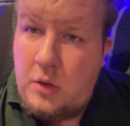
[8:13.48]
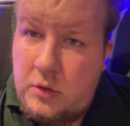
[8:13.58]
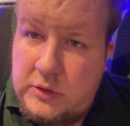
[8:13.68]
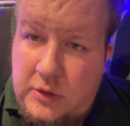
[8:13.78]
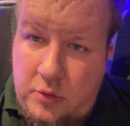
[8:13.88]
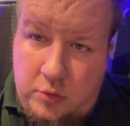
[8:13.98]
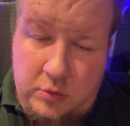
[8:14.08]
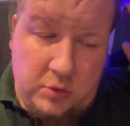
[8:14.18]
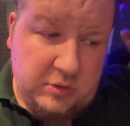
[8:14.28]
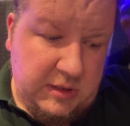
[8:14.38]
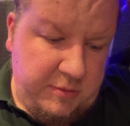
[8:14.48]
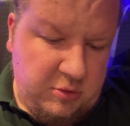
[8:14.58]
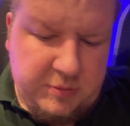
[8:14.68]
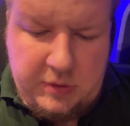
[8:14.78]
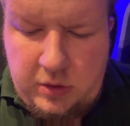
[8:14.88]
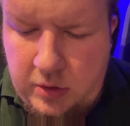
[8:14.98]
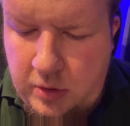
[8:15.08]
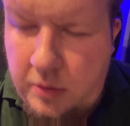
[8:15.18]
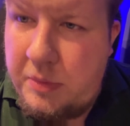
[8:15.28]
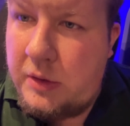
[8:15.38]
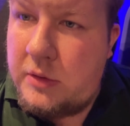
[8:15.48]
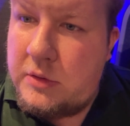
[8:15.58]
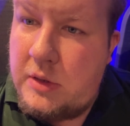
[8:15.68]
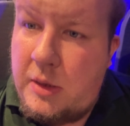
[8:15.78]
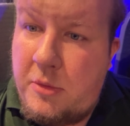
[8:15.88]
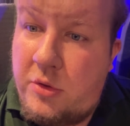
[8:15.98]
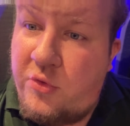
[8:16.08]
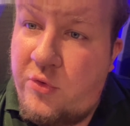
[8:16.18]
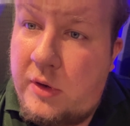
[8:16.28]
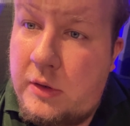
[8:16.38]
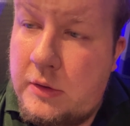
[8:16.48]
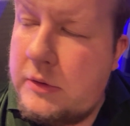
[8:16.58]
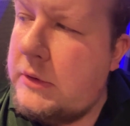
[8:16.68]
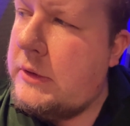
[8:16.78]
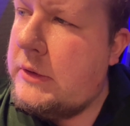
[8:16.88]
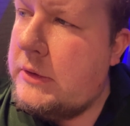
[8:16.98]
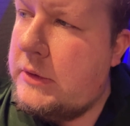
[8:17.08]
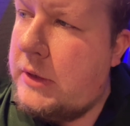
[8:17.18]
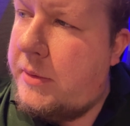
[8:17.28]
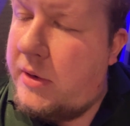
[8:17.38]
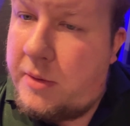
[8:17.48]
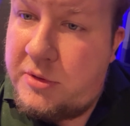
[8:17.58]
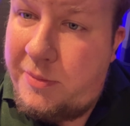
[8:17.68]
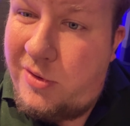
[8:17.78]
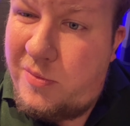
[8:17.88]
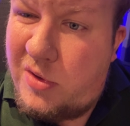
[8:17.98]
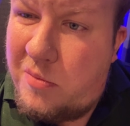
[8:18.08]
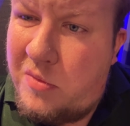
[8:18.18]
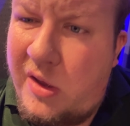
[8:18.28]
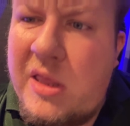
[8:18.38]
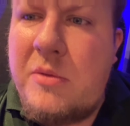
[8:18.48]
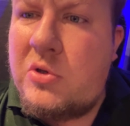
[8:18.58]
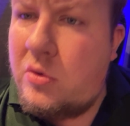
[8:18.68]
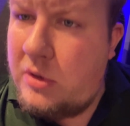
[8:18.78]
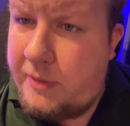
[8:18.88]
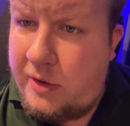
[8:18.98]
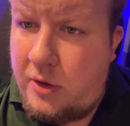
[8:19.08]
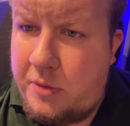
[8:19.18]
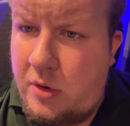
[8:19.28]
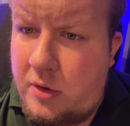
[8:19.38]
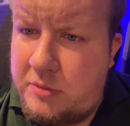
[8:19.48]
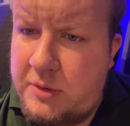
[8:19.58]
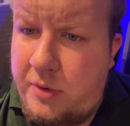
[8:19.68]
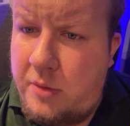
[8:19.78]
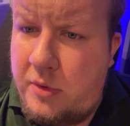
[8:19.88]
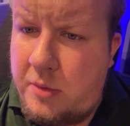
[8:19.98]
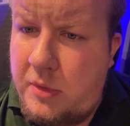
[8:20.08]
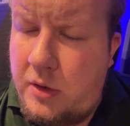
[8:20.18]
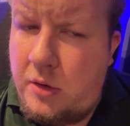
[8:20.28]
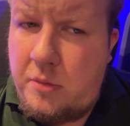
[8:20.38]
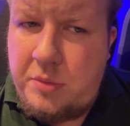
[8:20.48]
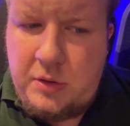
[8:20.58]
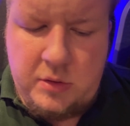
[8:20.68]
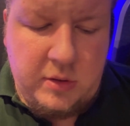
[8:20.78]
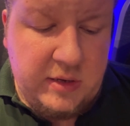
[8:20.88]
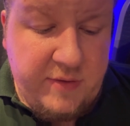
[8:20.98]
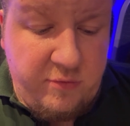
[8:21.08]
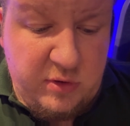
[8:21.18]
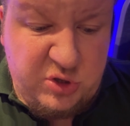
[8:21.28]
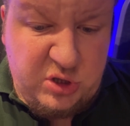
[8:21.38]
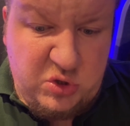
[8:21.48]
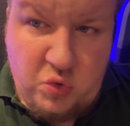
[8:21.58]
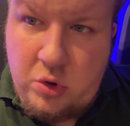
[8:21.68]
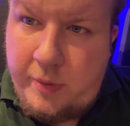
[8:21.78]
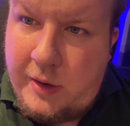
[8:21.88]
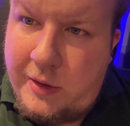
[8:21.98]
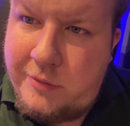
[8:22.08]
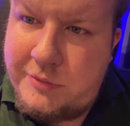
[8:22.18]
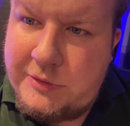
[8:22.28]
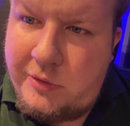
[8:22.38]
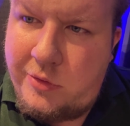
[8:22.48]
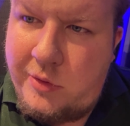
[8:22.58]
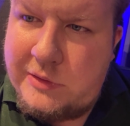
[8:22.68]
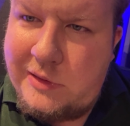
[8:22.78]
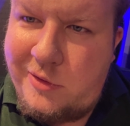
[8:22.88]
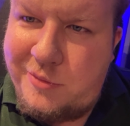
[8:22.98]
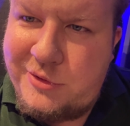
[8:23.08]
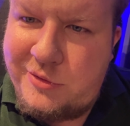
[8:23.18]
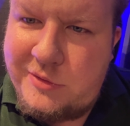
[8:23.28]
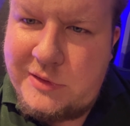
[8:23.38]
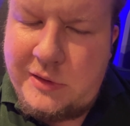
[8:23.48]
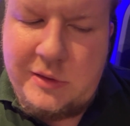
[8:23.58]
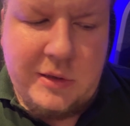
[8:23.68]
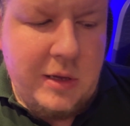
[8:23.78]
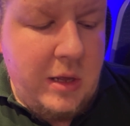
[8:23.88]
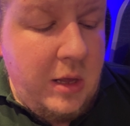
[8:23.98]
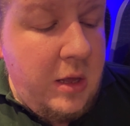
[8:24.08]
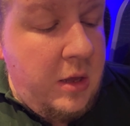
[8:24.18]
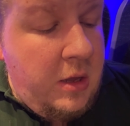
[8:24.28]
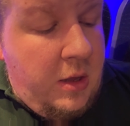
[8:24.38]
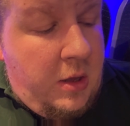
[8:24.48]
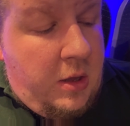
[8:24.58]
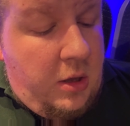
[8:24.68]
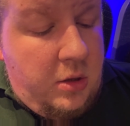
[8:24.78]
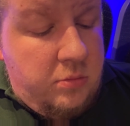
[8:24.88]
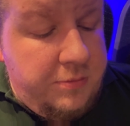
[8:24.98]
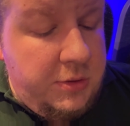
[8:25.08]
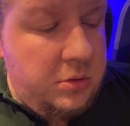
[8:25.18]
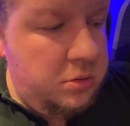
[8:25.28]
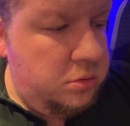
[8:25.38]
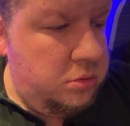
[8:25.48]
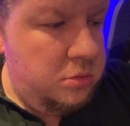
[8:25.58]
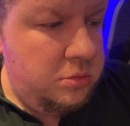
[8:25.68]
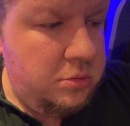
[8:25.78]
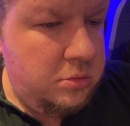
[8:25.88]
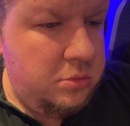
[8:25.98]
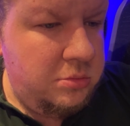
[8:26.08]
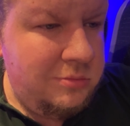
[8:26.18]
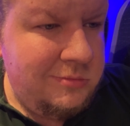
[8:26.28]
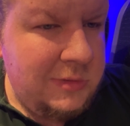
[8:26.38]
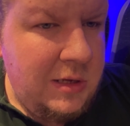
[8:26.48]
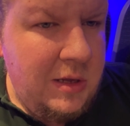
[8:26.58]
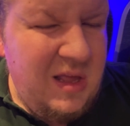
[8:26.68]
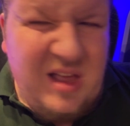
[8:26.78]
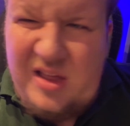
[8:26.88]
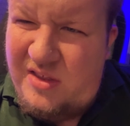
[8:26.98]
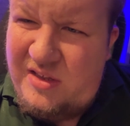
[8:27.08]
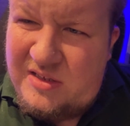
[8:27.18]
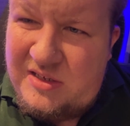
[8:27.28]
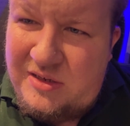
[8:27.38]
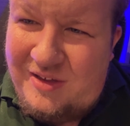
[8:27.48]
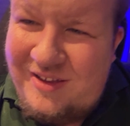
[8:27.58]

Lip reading: So, long time no speak, but I'm on the train heading up to Birmingham. I keep talking about how I'm going up to Birmingham a lot, but I never actually talk about it, so I thought I'd take the opportunity. I think that's it.